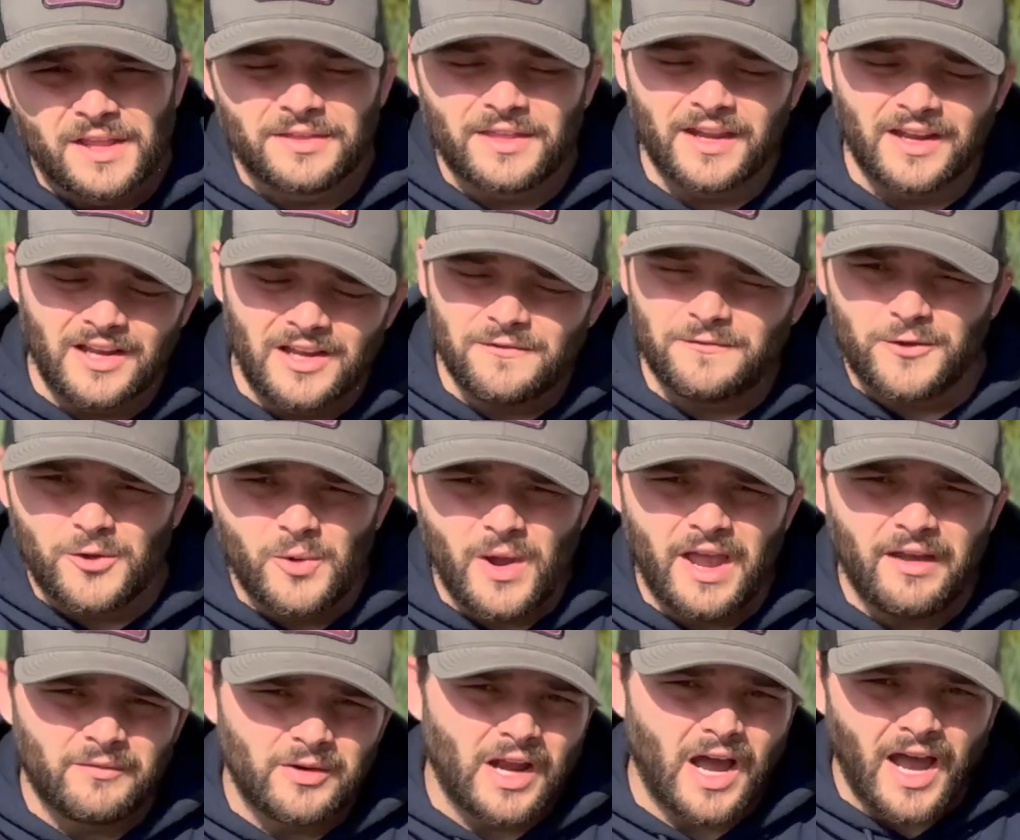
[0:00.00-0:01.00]
that if you
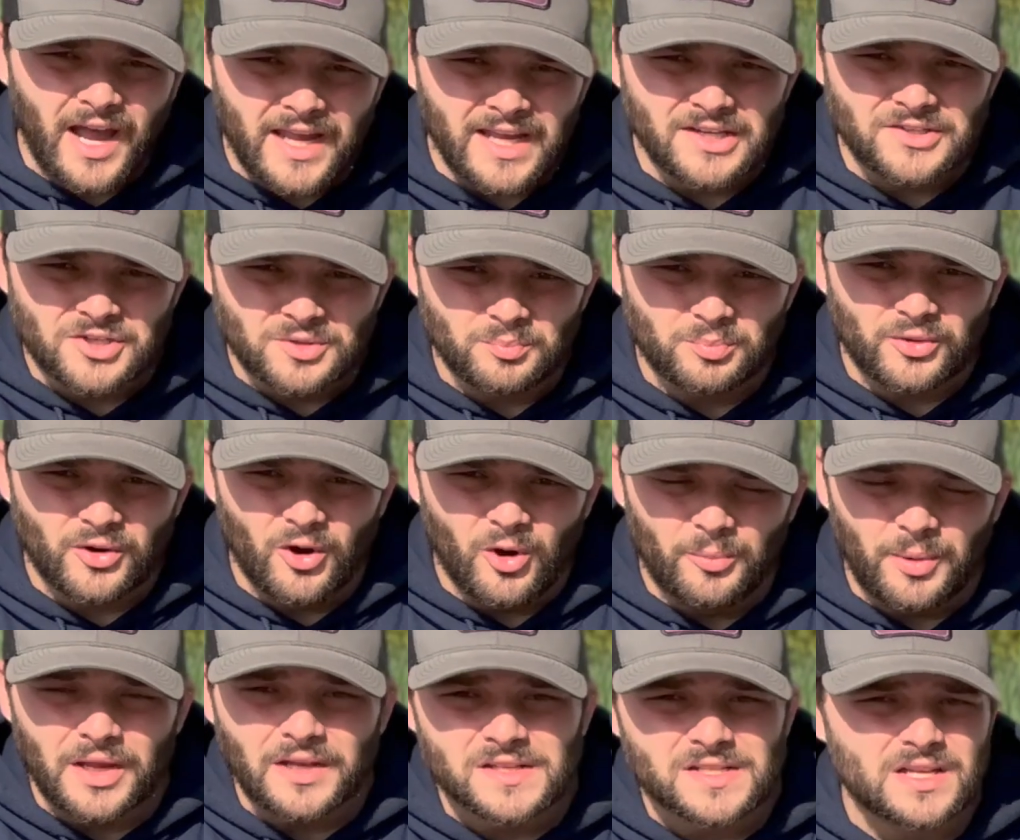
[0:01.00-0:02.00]
have an iogen
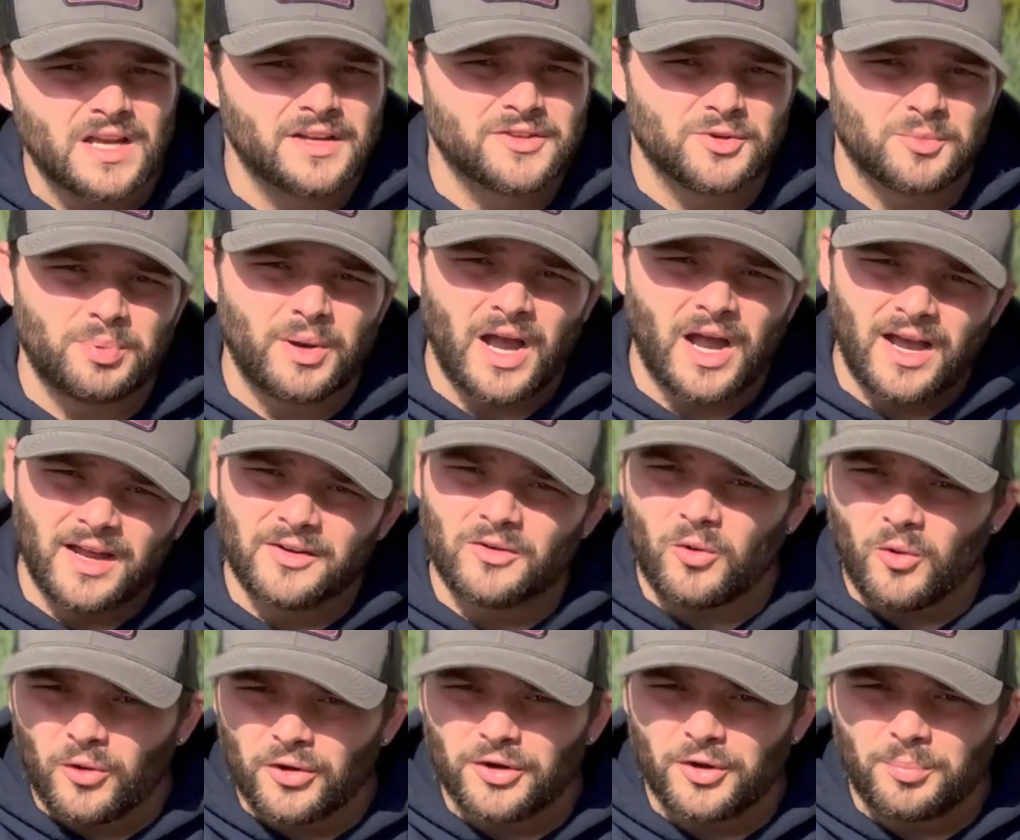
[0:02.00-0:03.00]
probe inside your pond
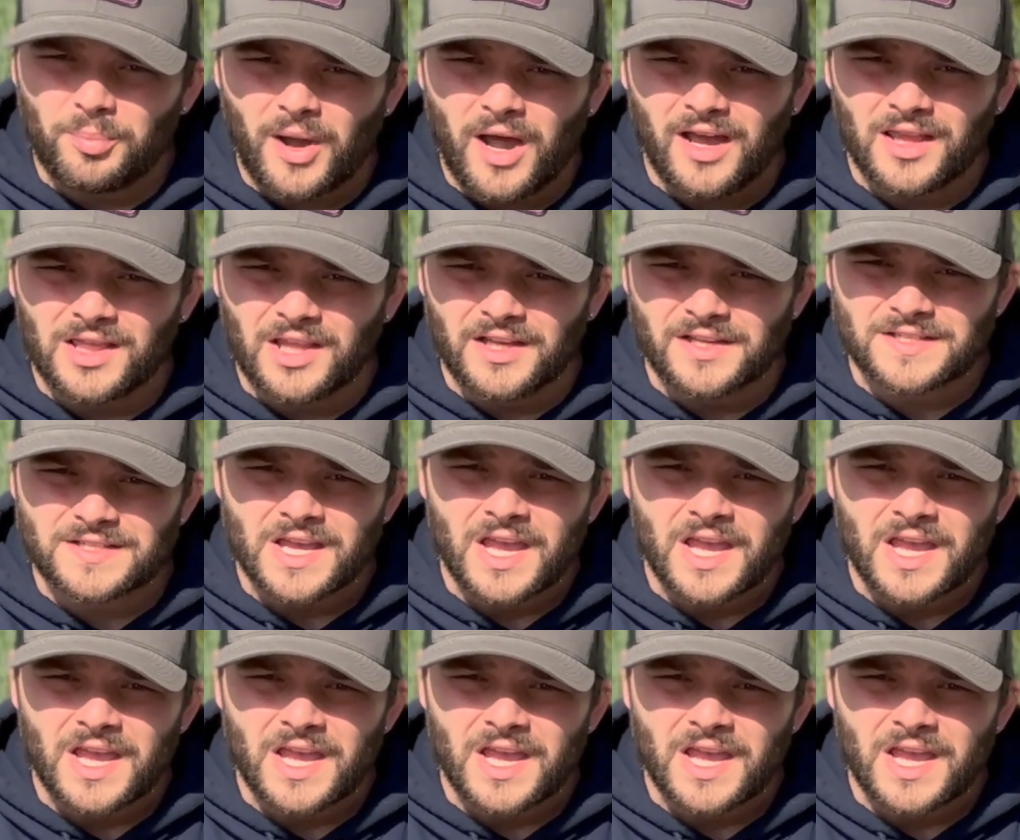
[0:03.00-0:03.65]
or your pondless,